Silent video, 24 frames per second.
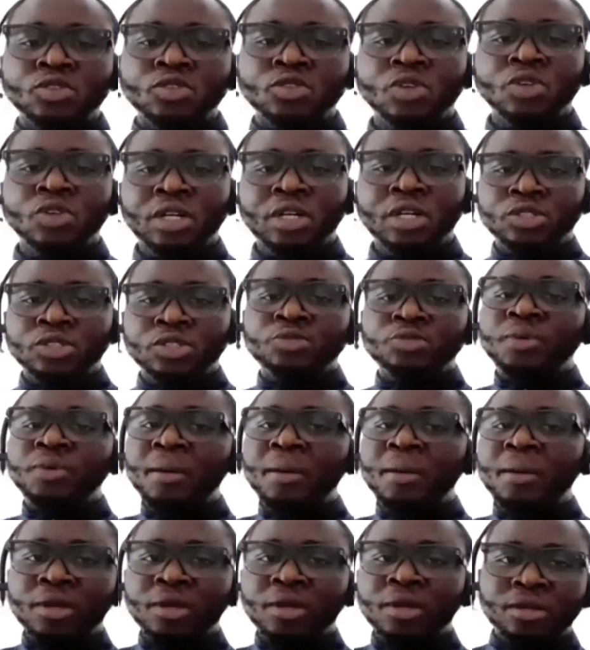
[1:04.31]
to go and do
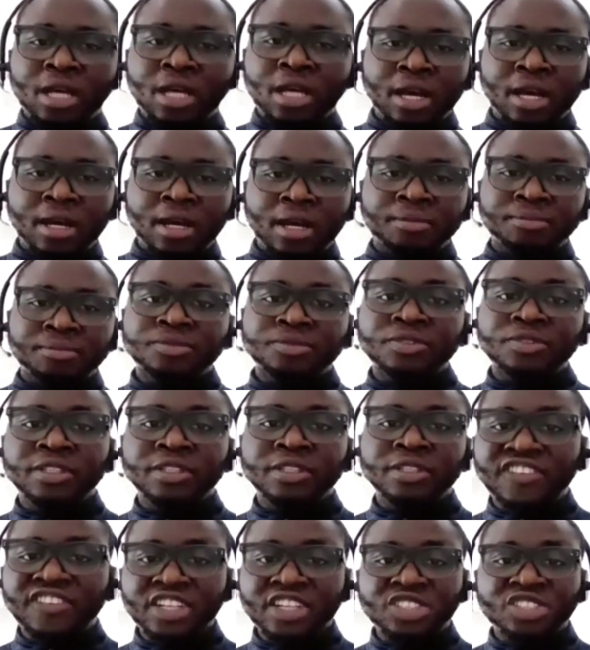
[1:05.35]
probably
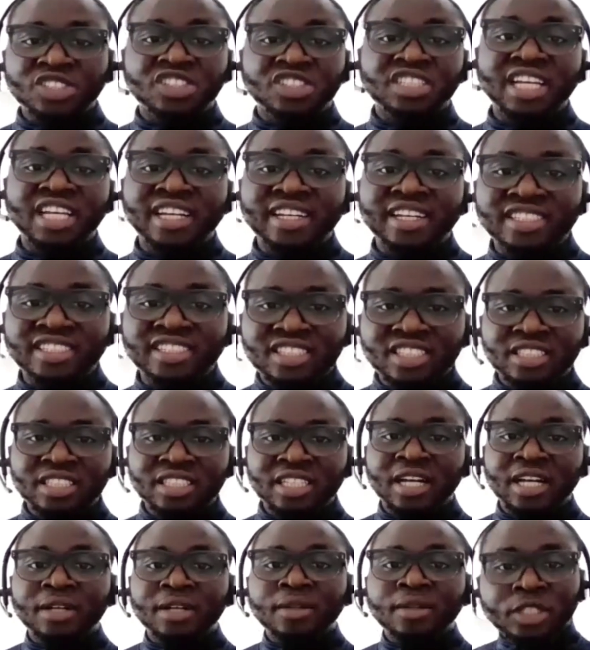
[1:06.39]
knee flexion under
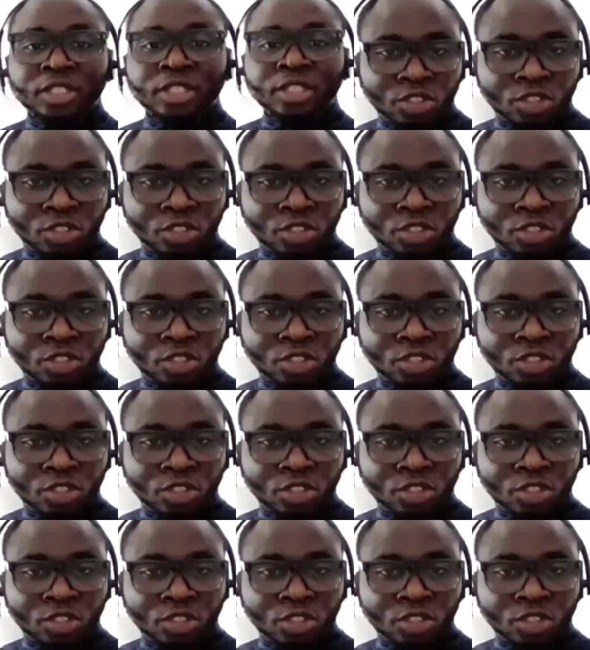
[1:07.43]
anesthesia